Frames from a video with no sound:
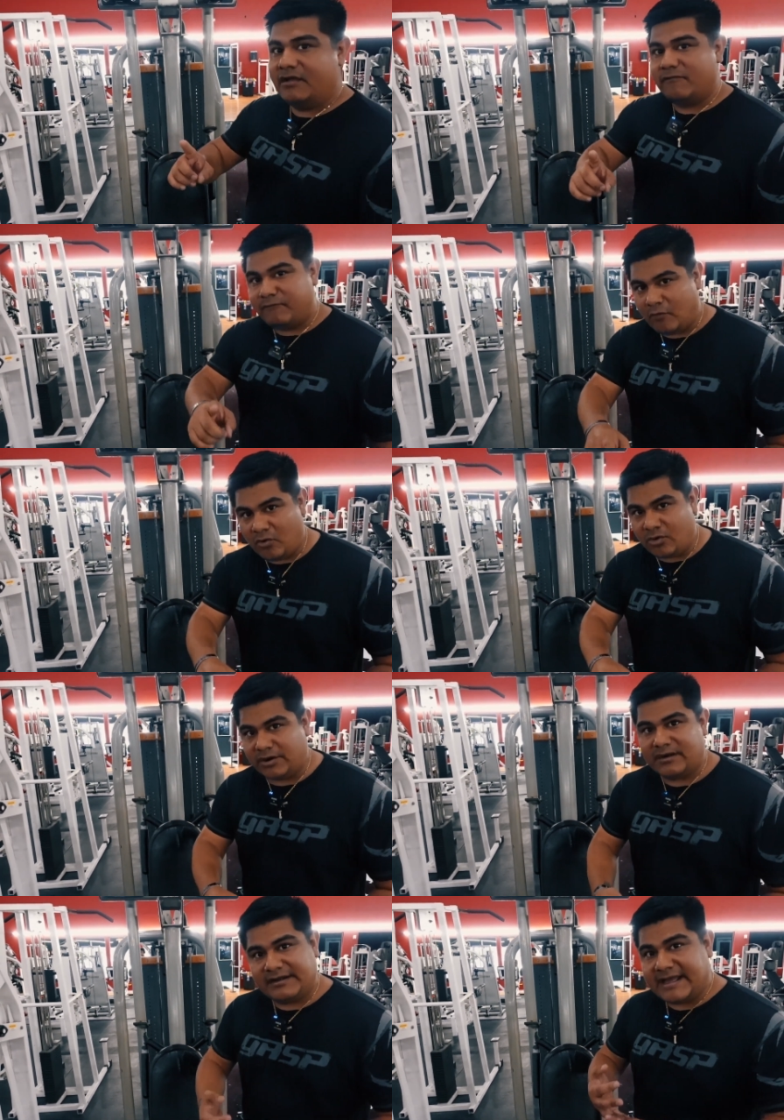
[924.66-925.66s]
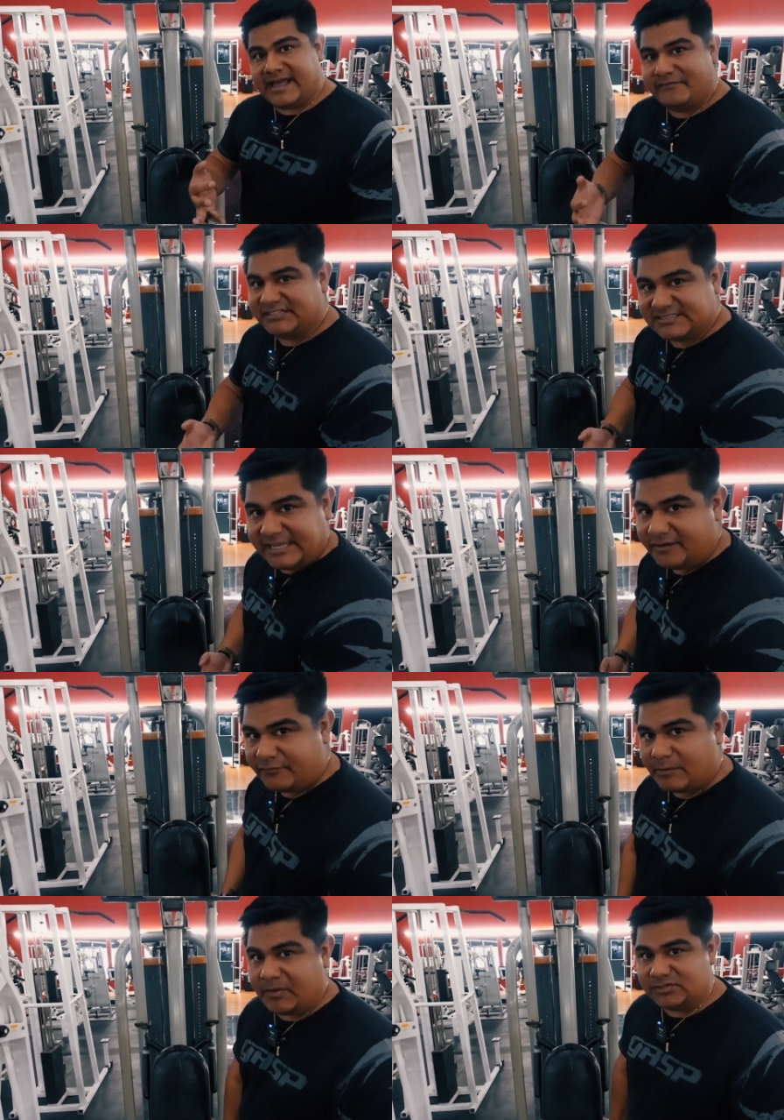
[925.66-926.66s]
for not having to sign up
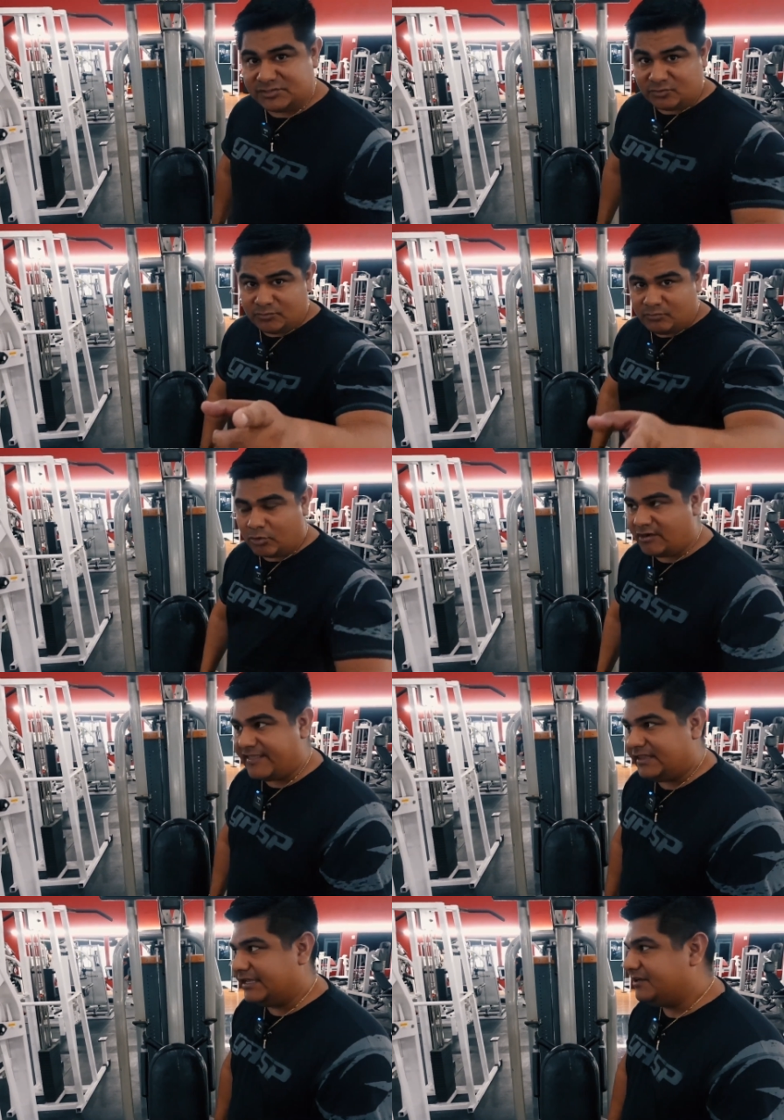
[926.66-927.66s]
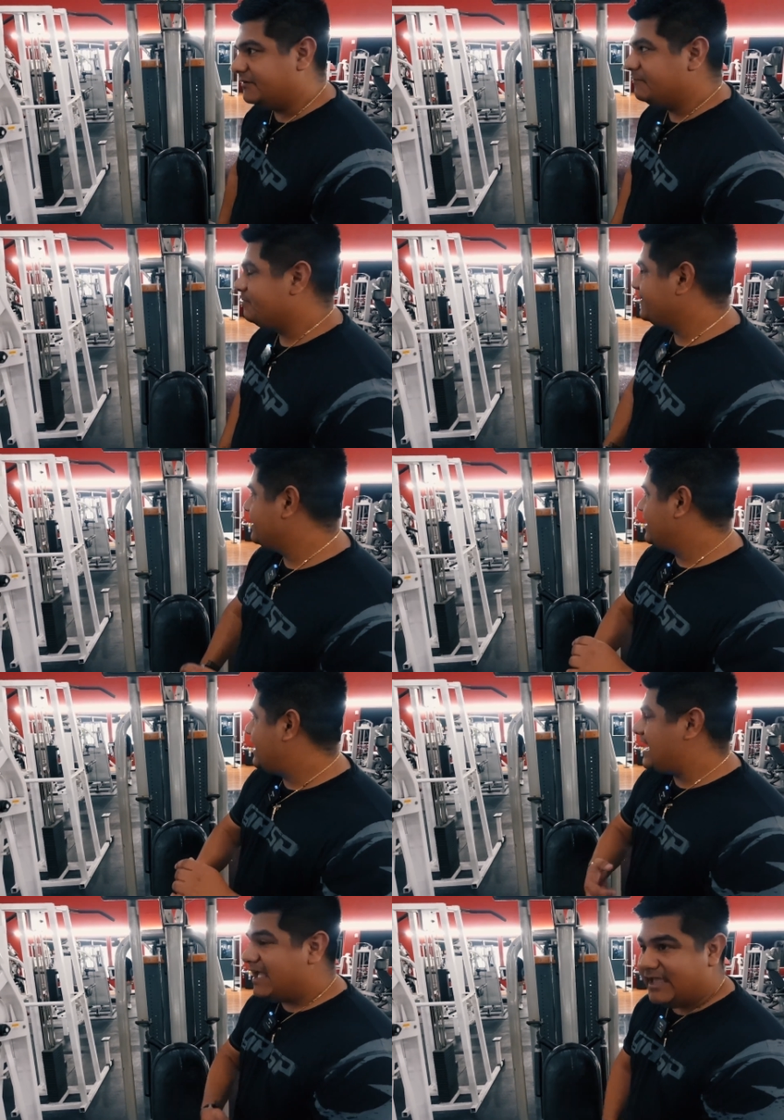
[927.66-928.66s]
for a posing room, more on that later,
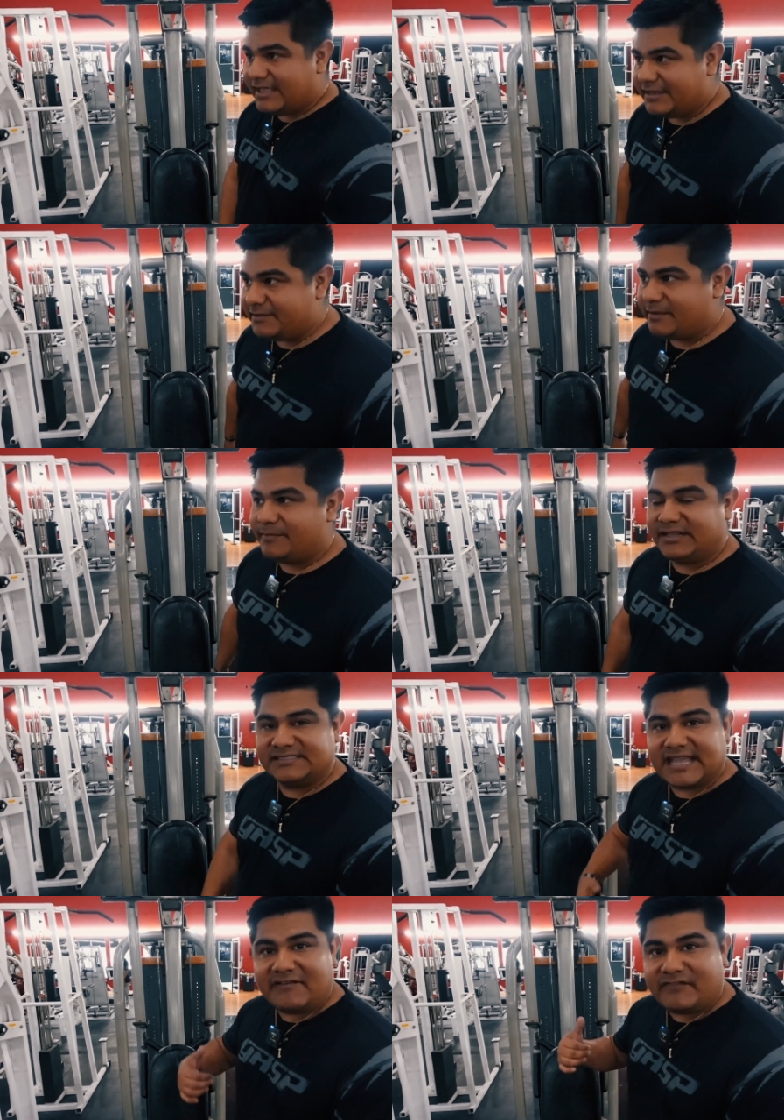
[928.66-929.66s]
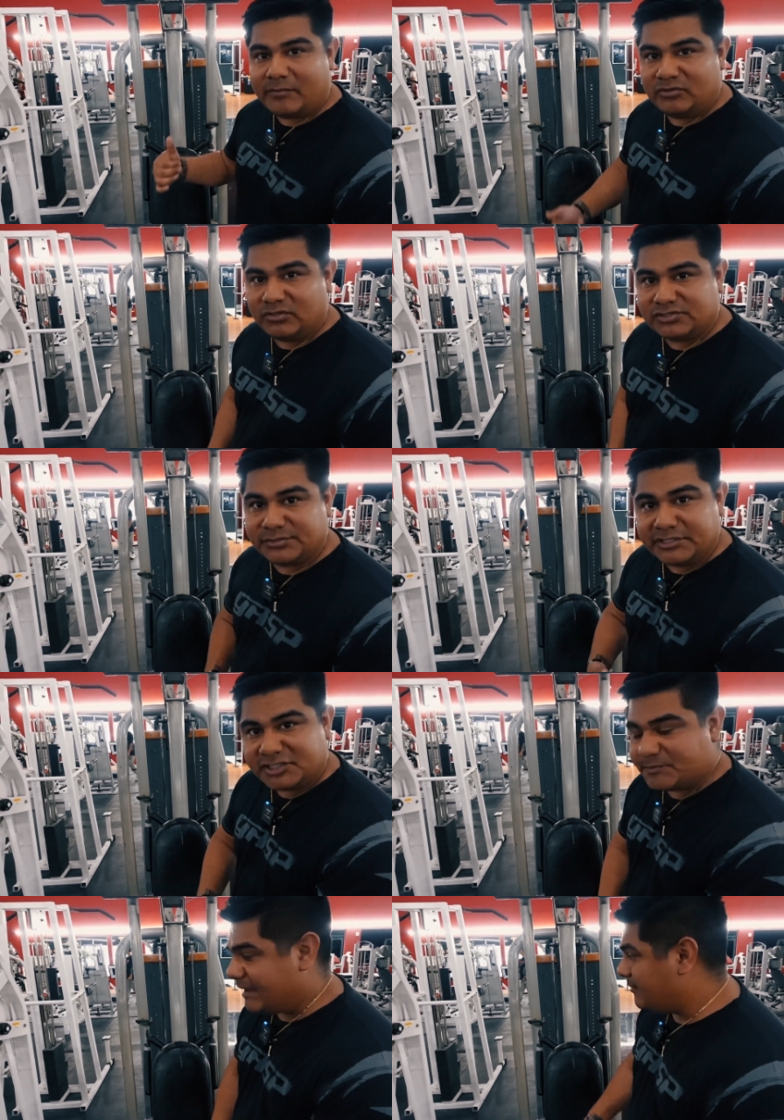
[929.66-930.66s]
and because they have Fabuloso in their
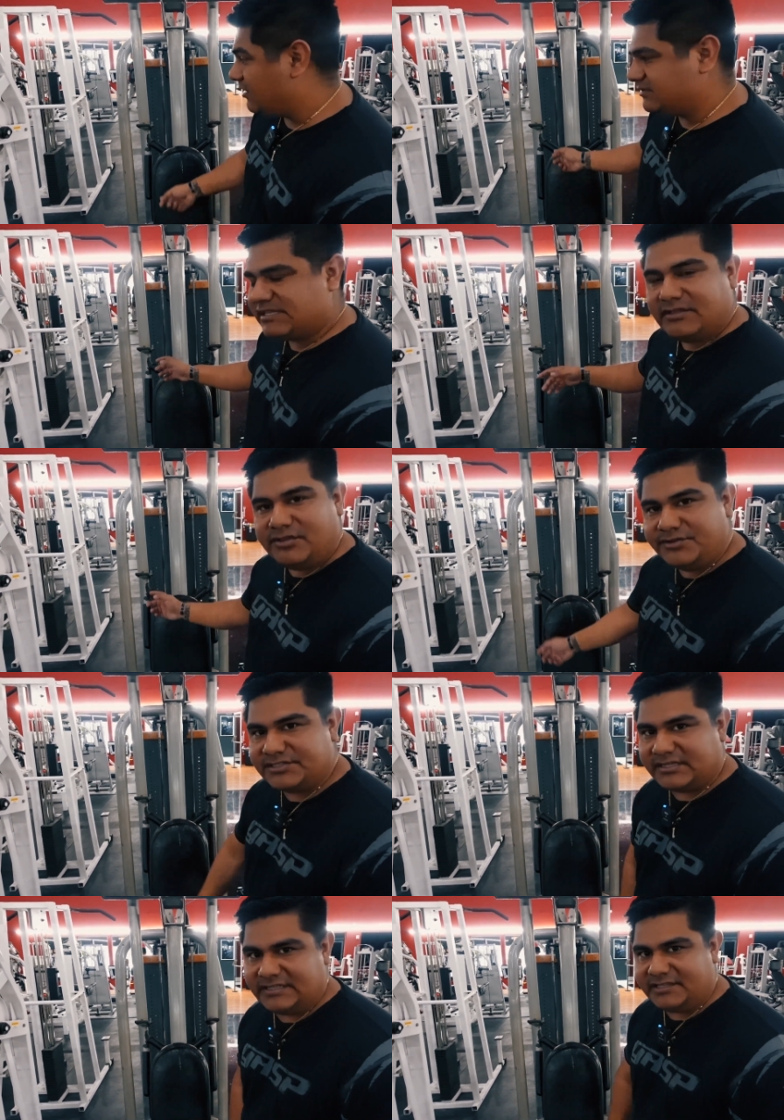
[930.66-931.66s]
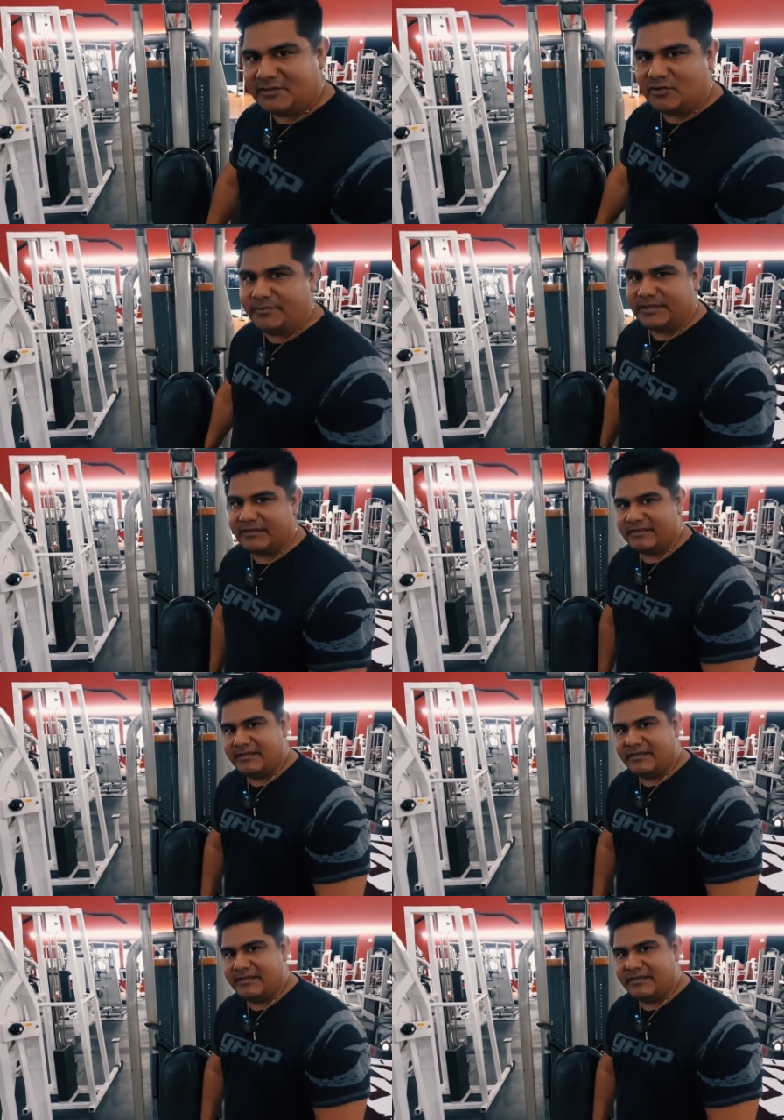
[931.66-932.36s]
spray bottles that you use to clean the equipment.